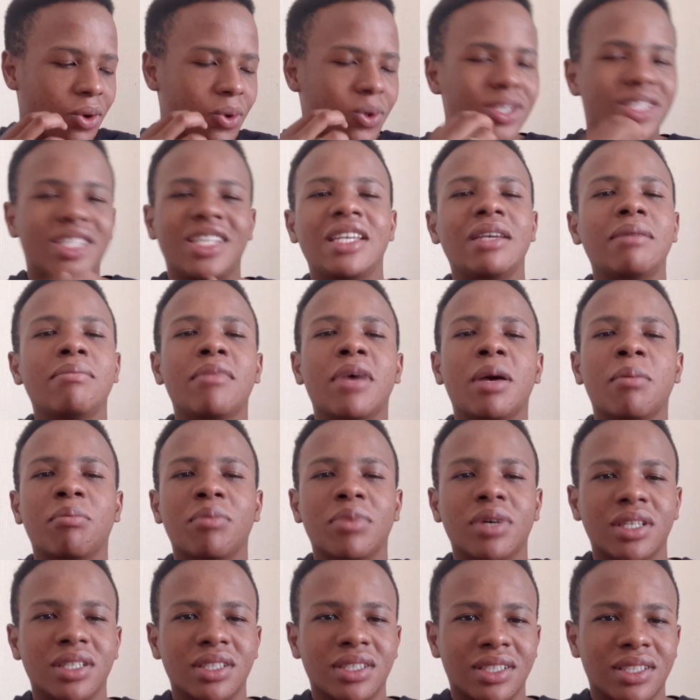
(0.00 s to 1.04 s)
team
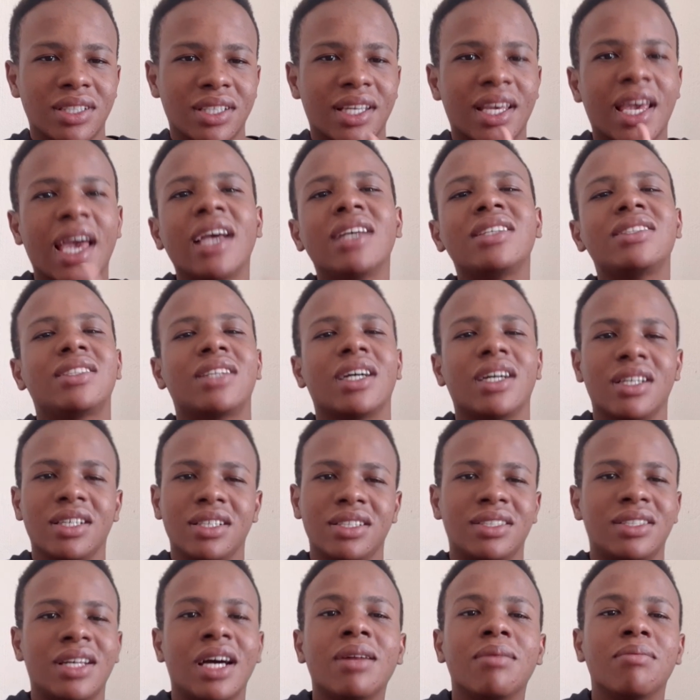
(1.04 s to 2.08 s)
members' case
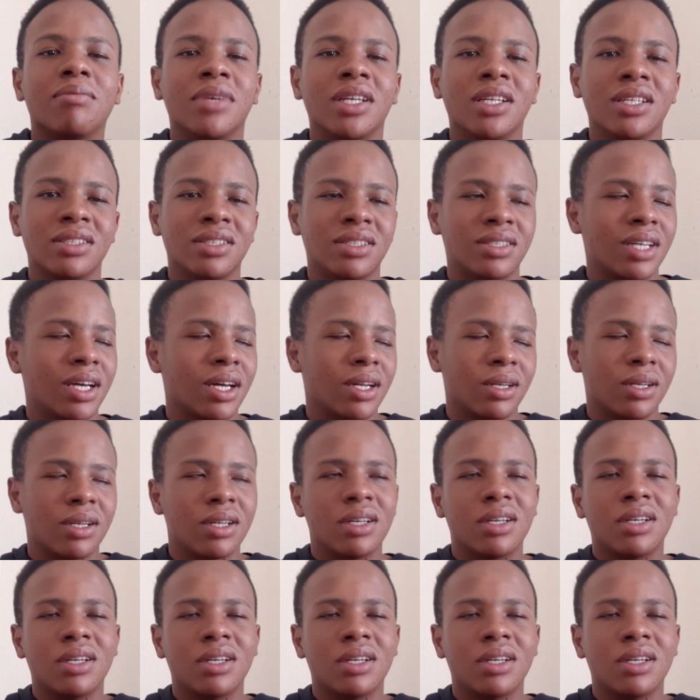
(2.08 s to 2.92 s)
studies, that means that